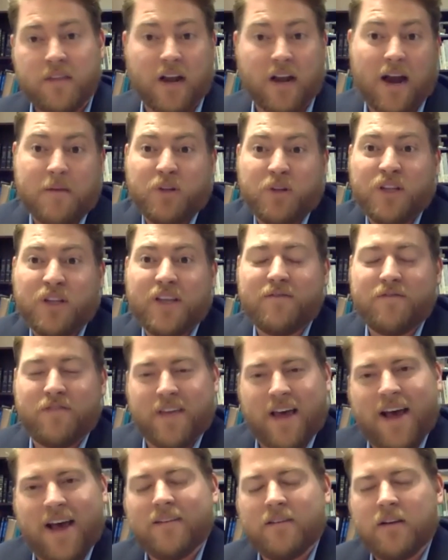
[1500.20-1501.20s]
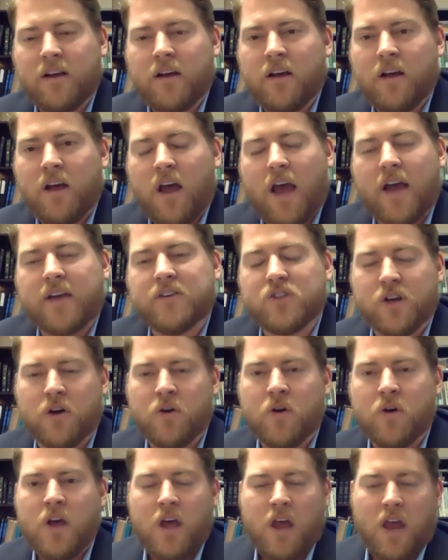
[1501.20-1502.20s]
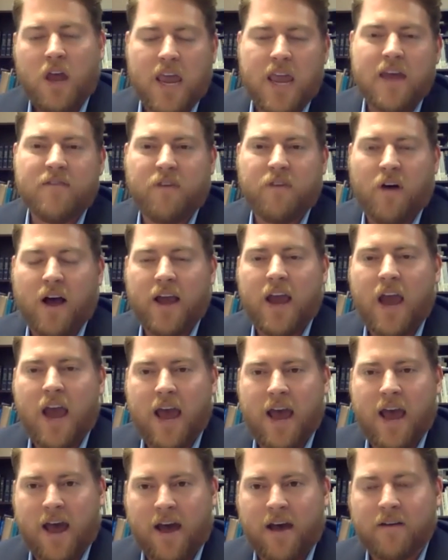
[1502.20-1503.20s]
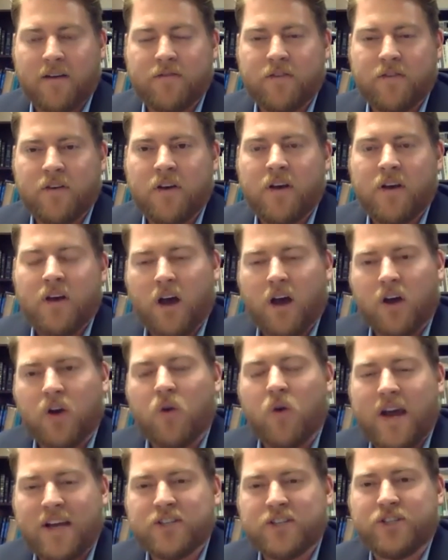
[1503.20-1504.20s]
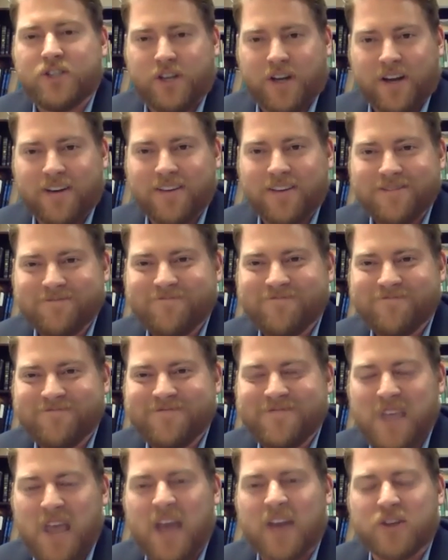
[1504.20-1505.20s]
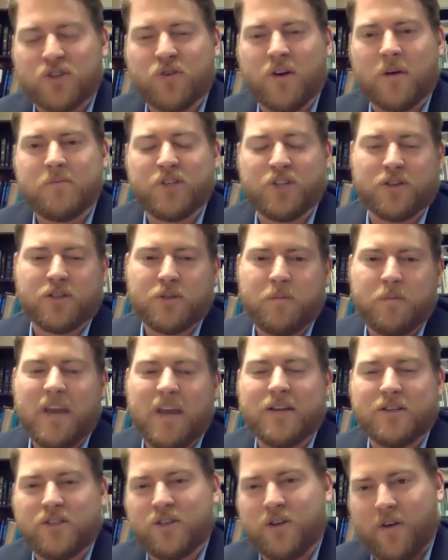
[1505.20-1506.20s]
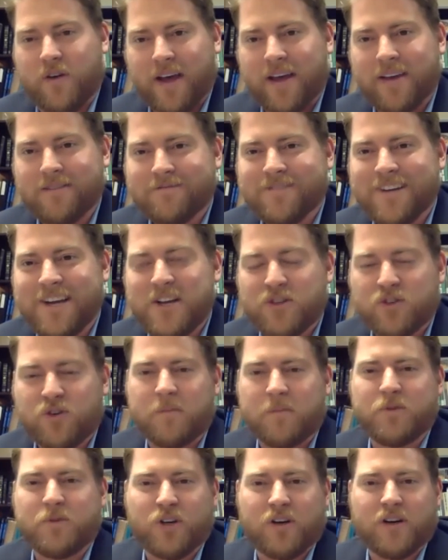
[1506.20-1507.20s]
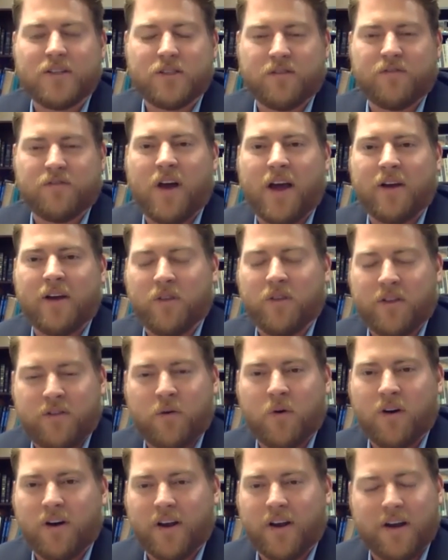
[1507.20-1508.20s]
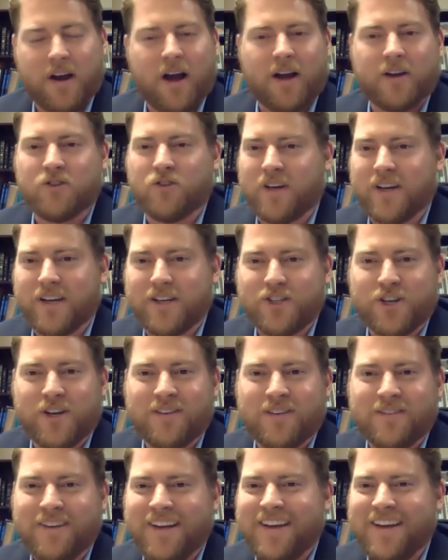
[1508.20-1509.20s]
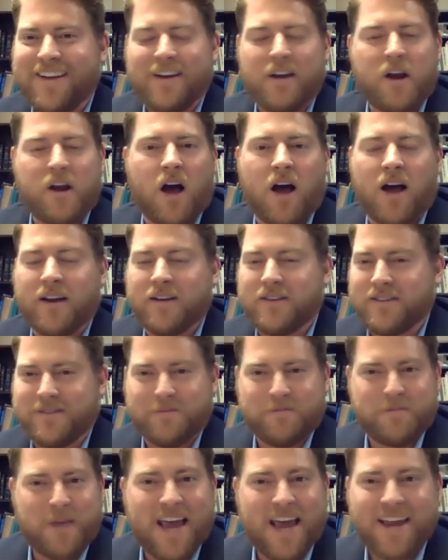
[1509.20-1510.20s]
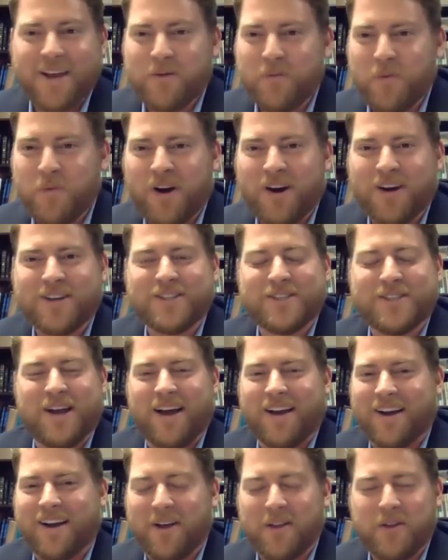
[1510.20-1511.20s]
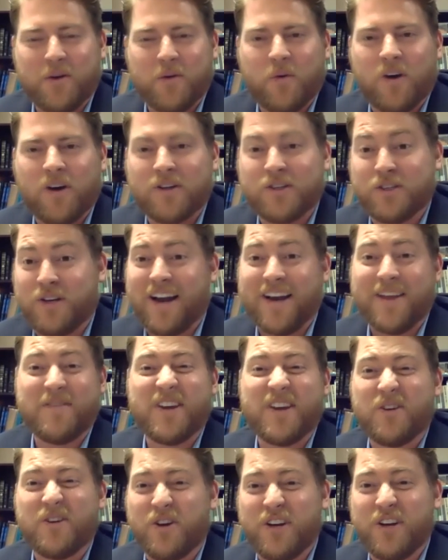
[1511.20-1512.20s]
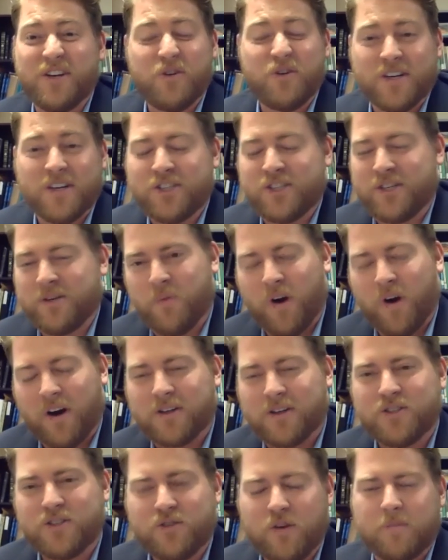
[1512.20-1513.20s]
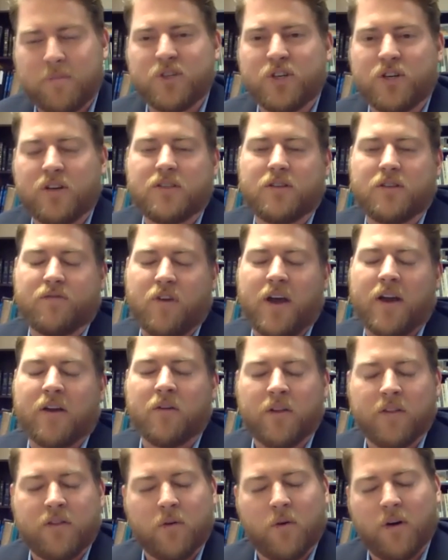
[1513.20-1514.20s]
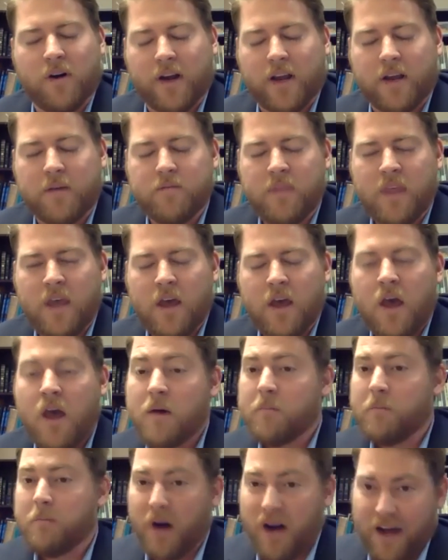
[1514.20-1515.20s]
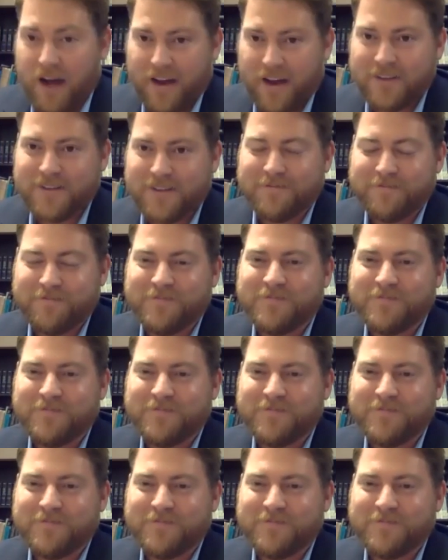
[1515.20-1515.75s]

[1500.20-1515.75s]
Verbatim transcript: that I believe that. And so if I have a question and Scripture speaks to it, Scripture is the final authority, not tradition, not pagan works, not other works, not even good Christian works. Scripture is the final authority. But